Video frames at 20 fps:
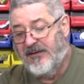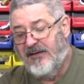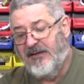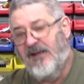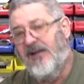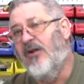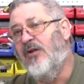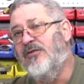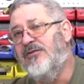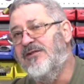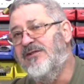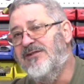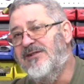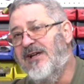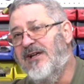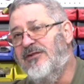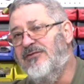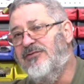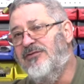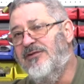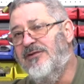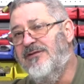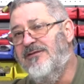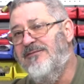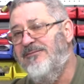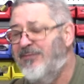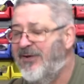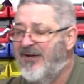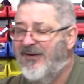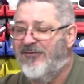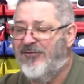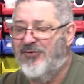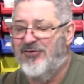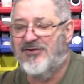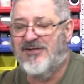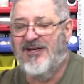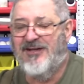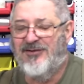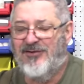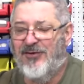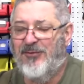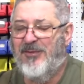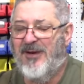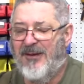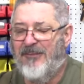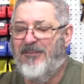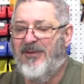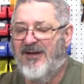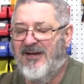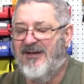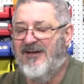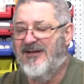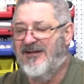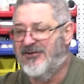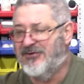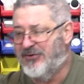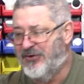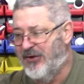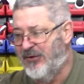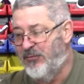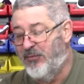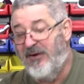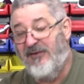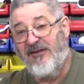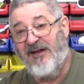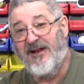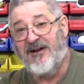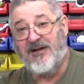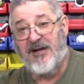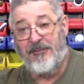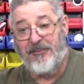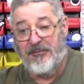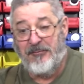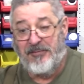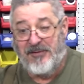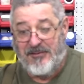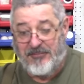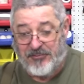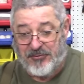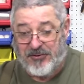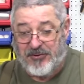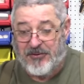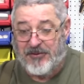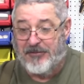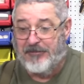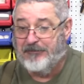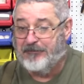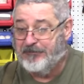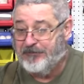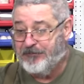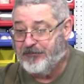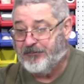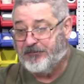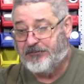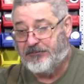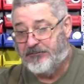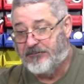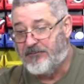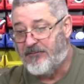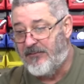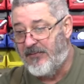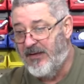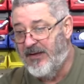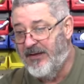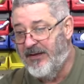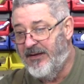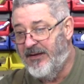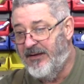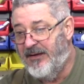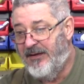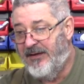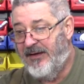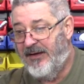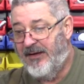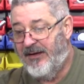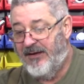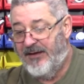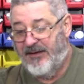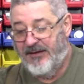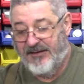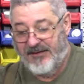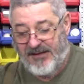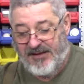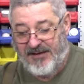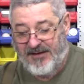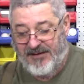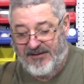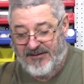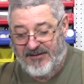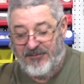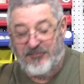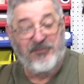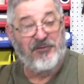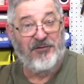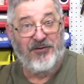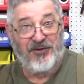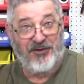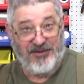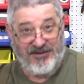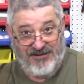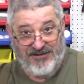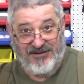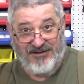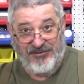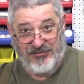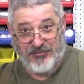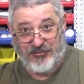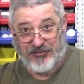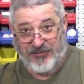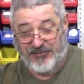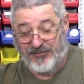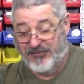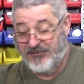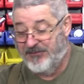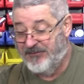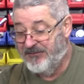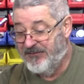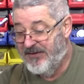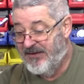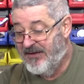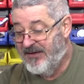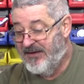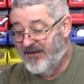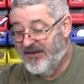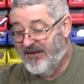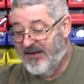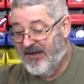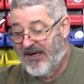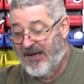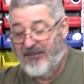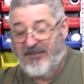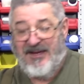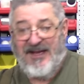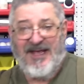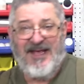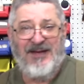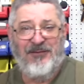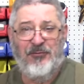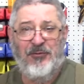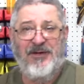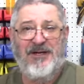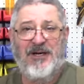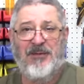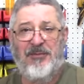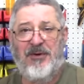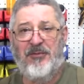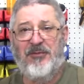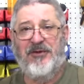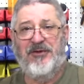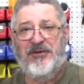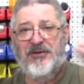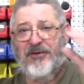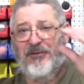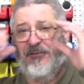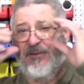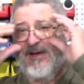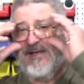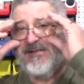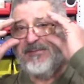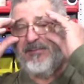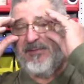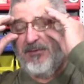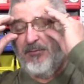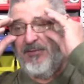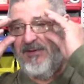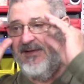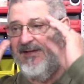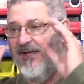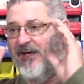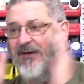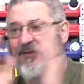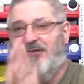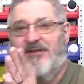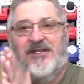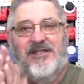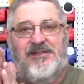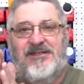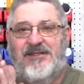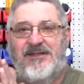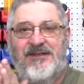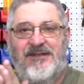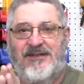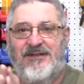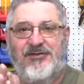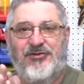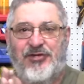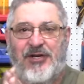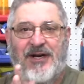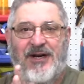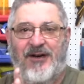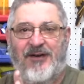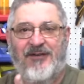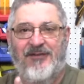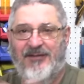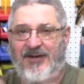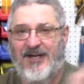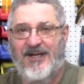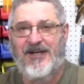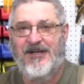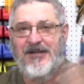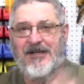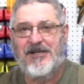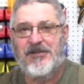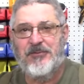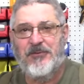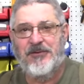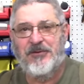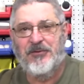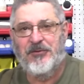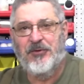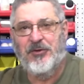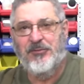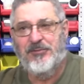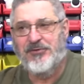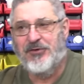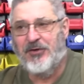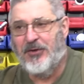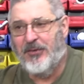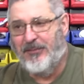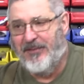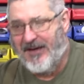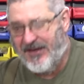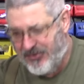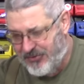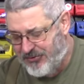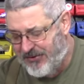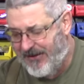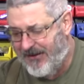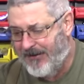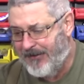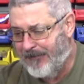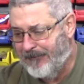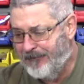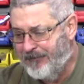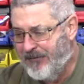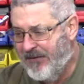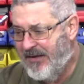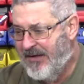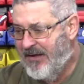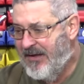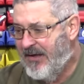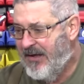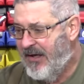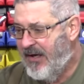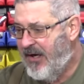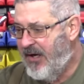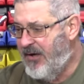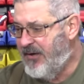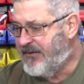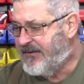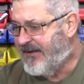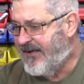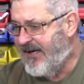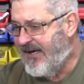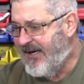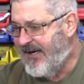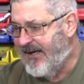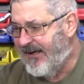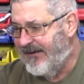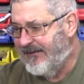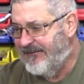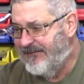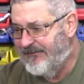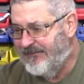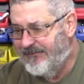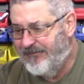As long as it sounds good. But if you send it to me, I bet it is good. We've had a couple people do it, and it was very enjoyable. I mean, hey, we come up with a good recipe. We love to share, right? That's what the group's all about, sharing. Okay.